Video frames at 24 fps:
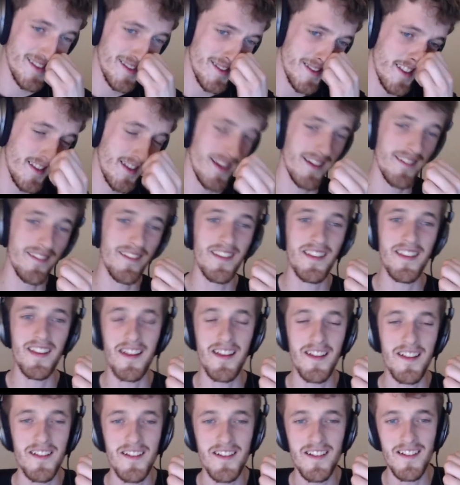That was
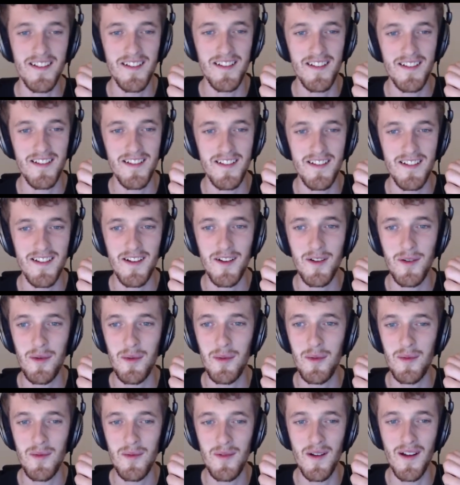
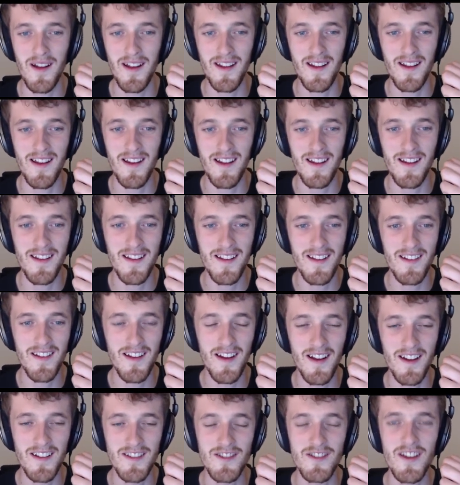quite
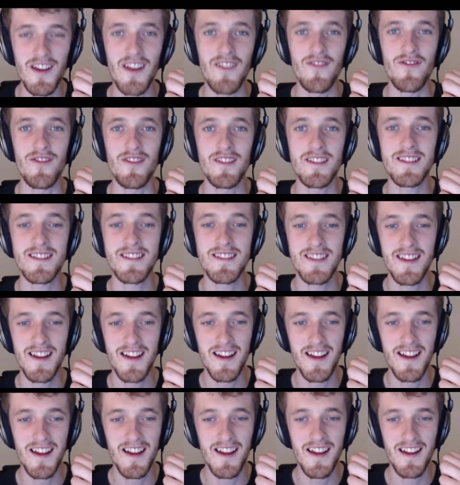a generous
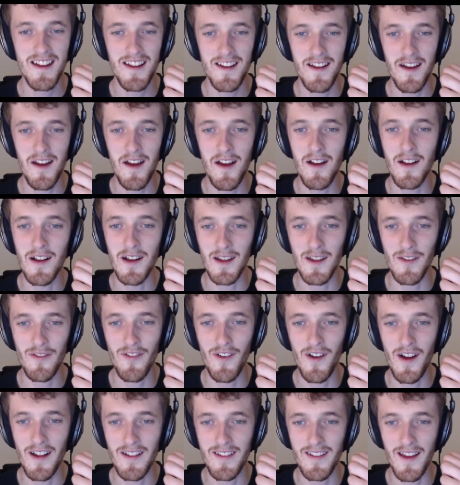early
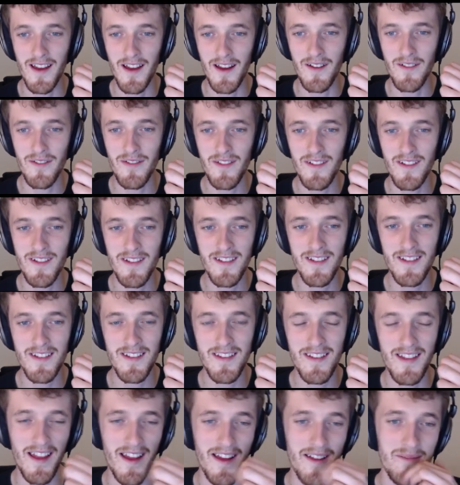fight to have.
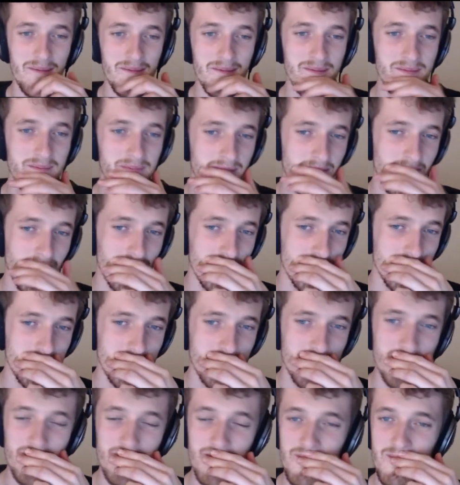Damn.
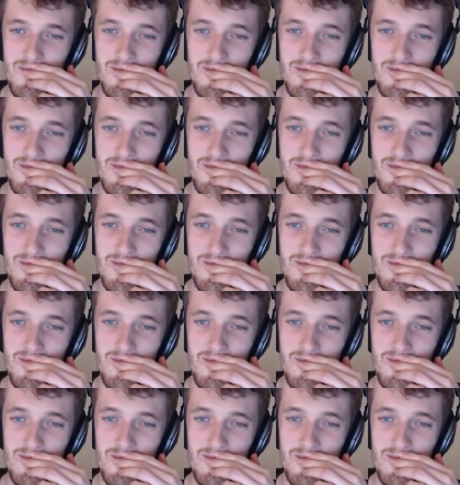100.